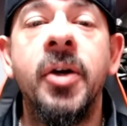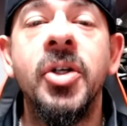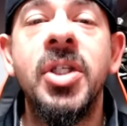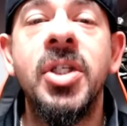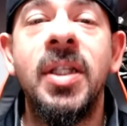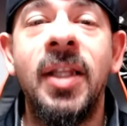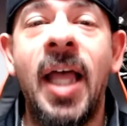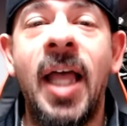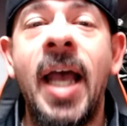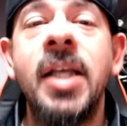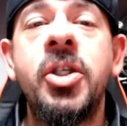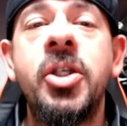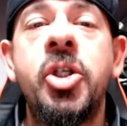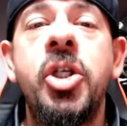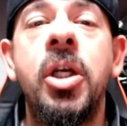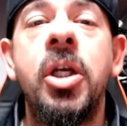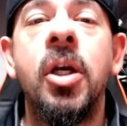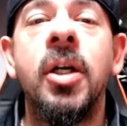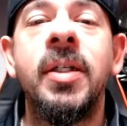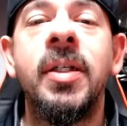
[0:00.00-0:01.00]
Last
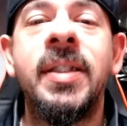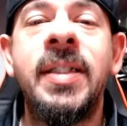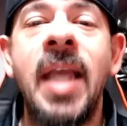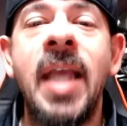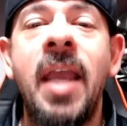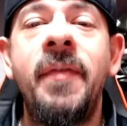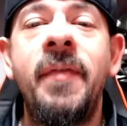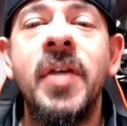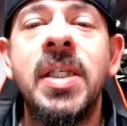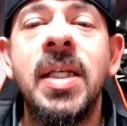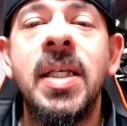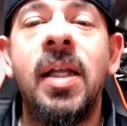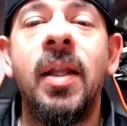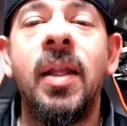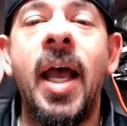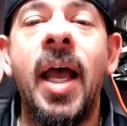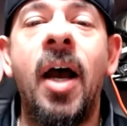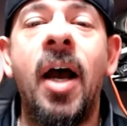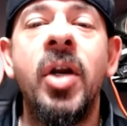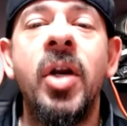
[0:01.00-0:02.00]
year, Davis
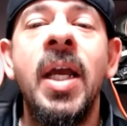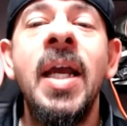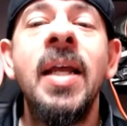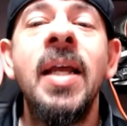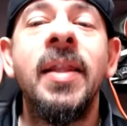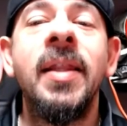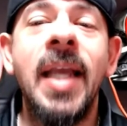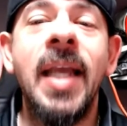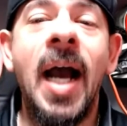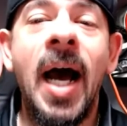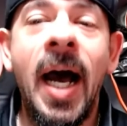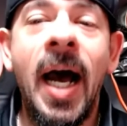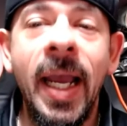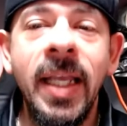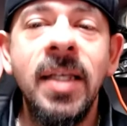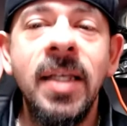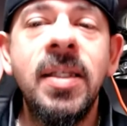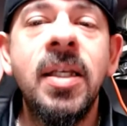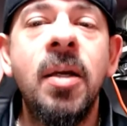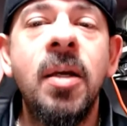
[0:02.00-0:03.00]
allowed the highest
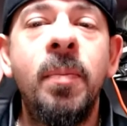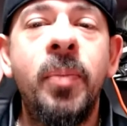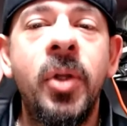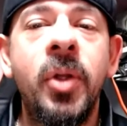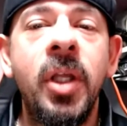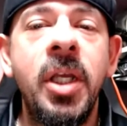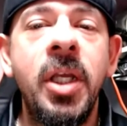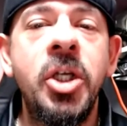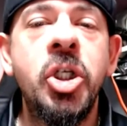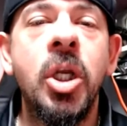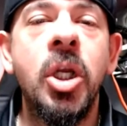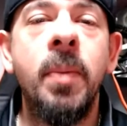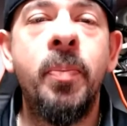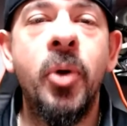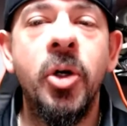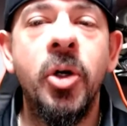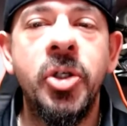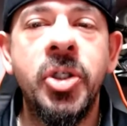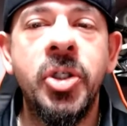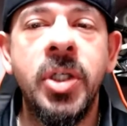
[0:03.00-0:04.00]
completion
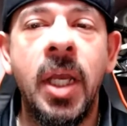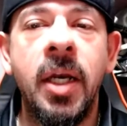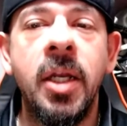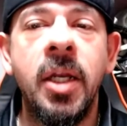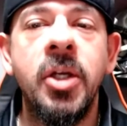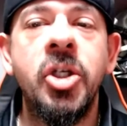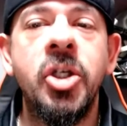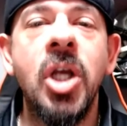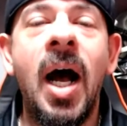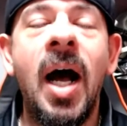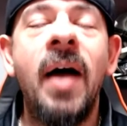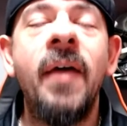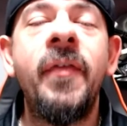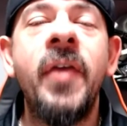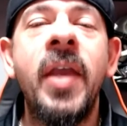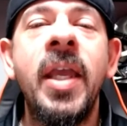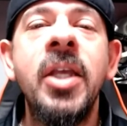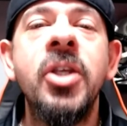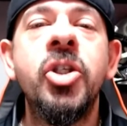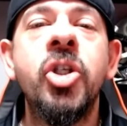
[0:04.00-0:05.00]
percentage of
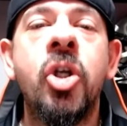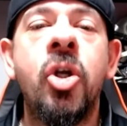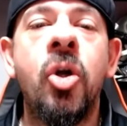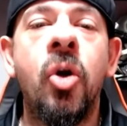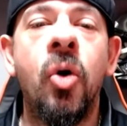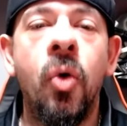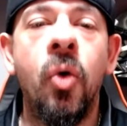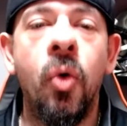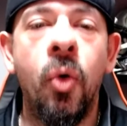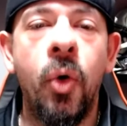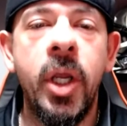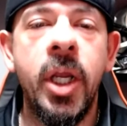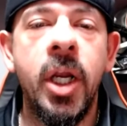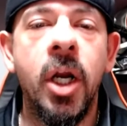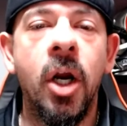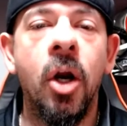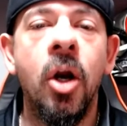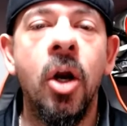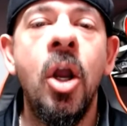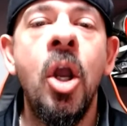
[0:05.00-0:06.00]
his career
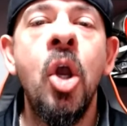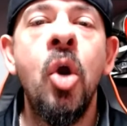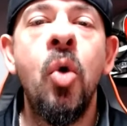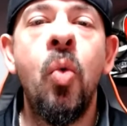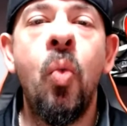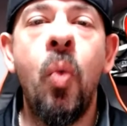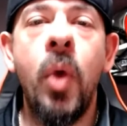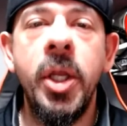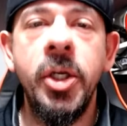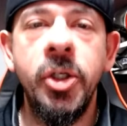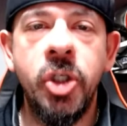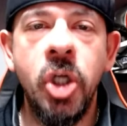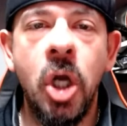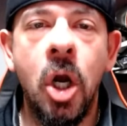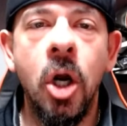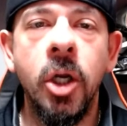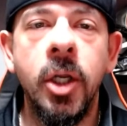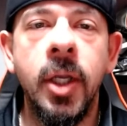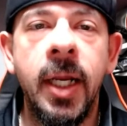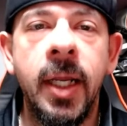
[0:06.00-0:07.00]
when targeted,
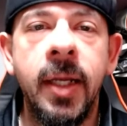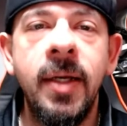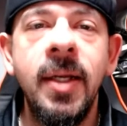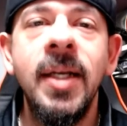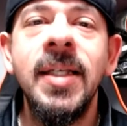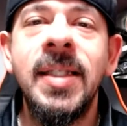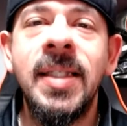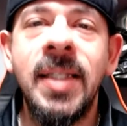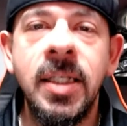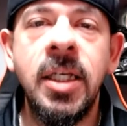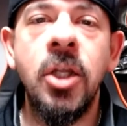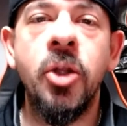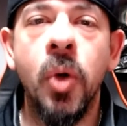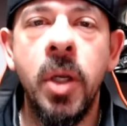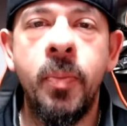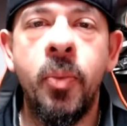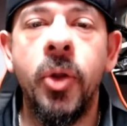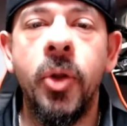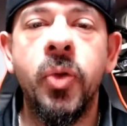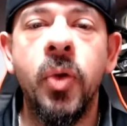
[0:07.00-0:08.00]

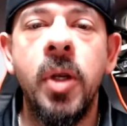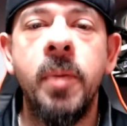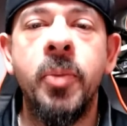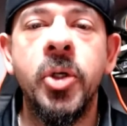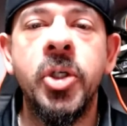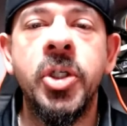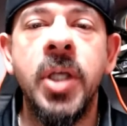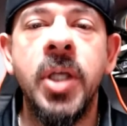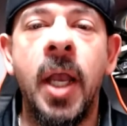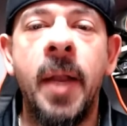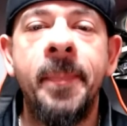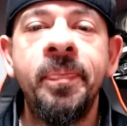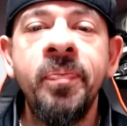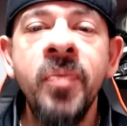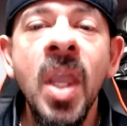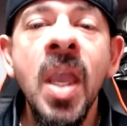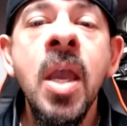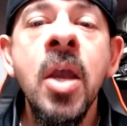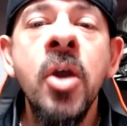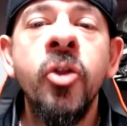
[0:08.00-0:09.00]
63.3%,
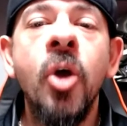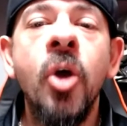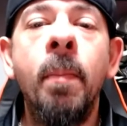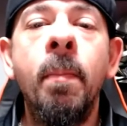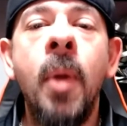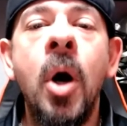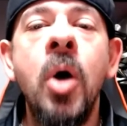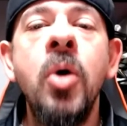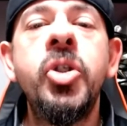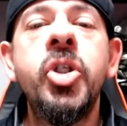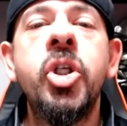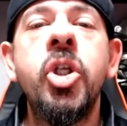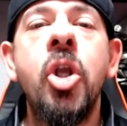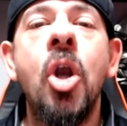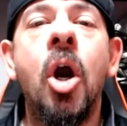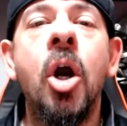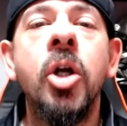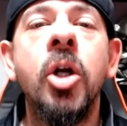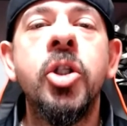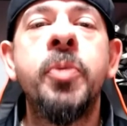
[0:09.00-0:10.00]
the most
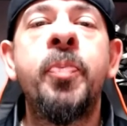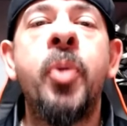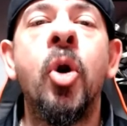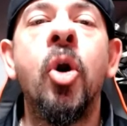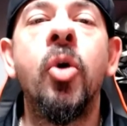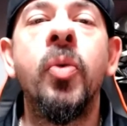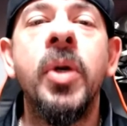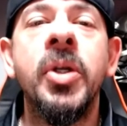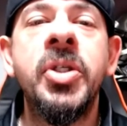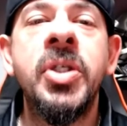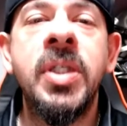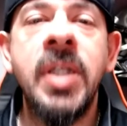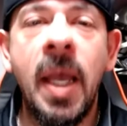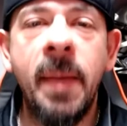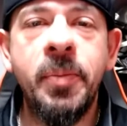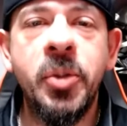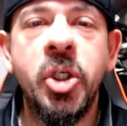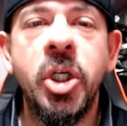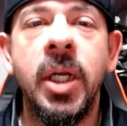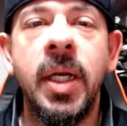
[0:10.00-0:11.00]
yards per
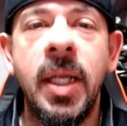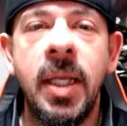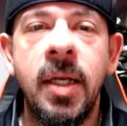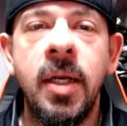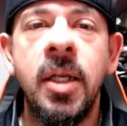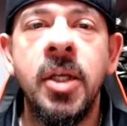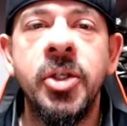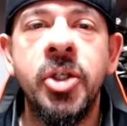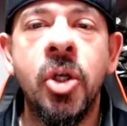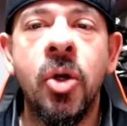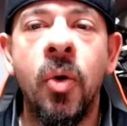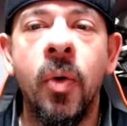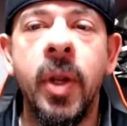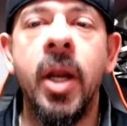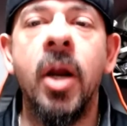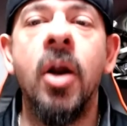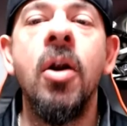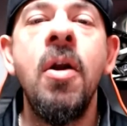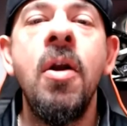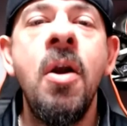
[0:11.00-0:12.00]
reception in his career,
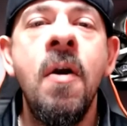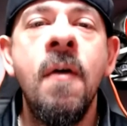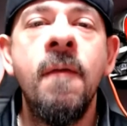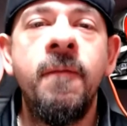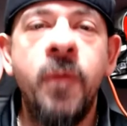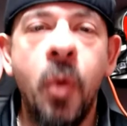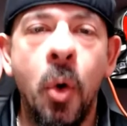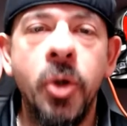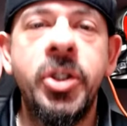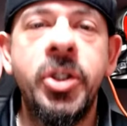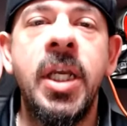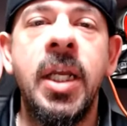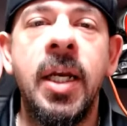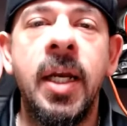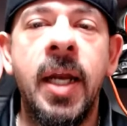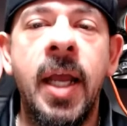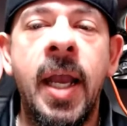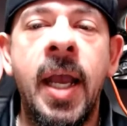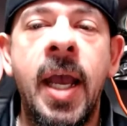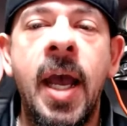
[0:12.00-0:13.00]

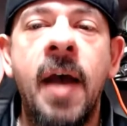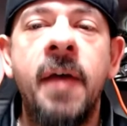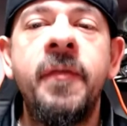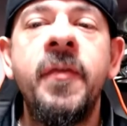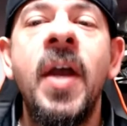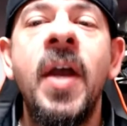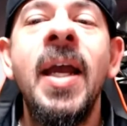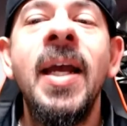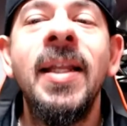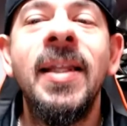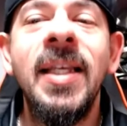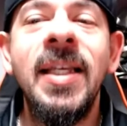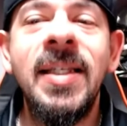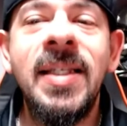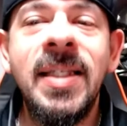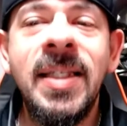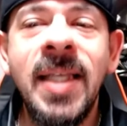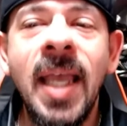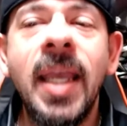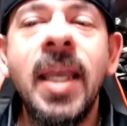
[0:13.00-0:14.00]
14.5, the
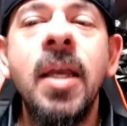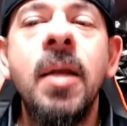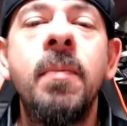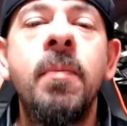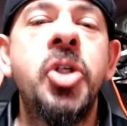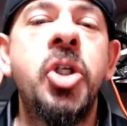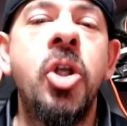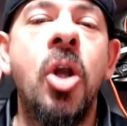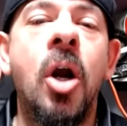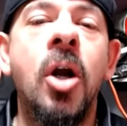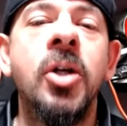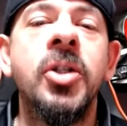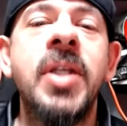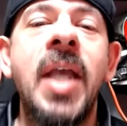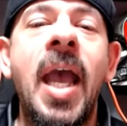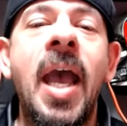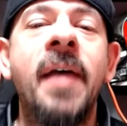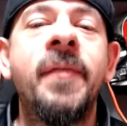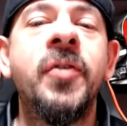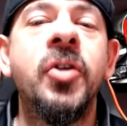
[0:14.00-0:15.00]
second most yards
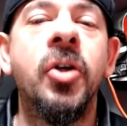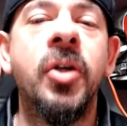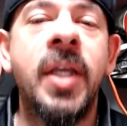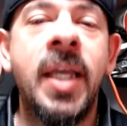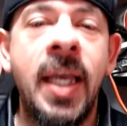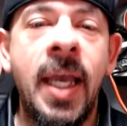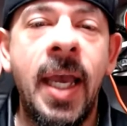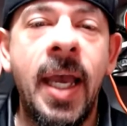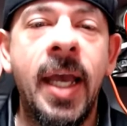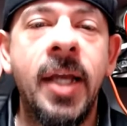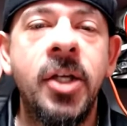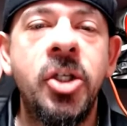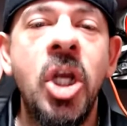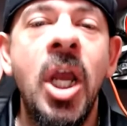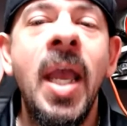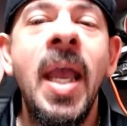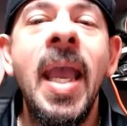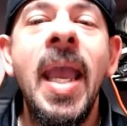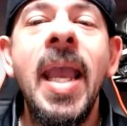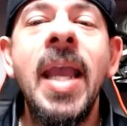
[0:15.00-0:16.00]
after catch,
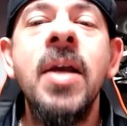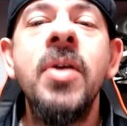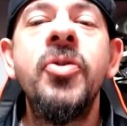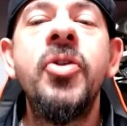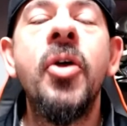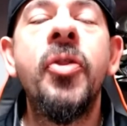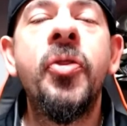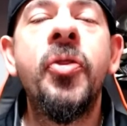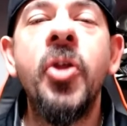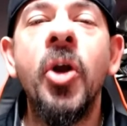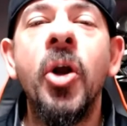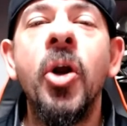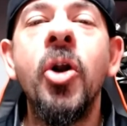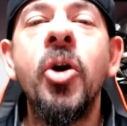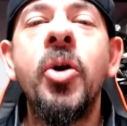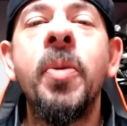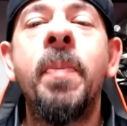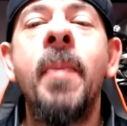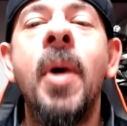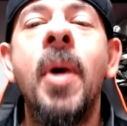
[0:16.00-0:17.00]
and the
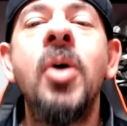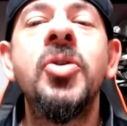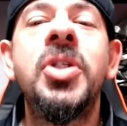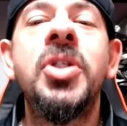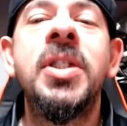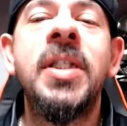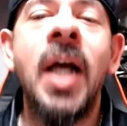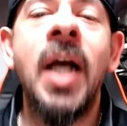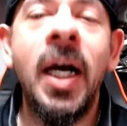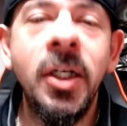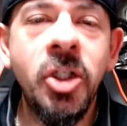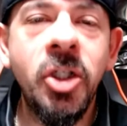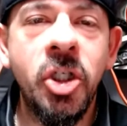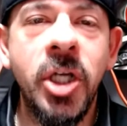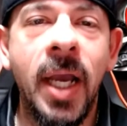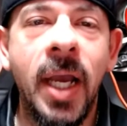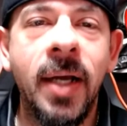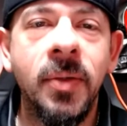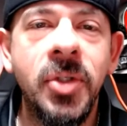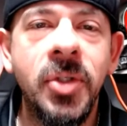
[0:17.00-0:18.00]
third most
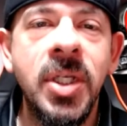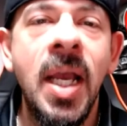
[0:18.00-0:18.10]
touchdowns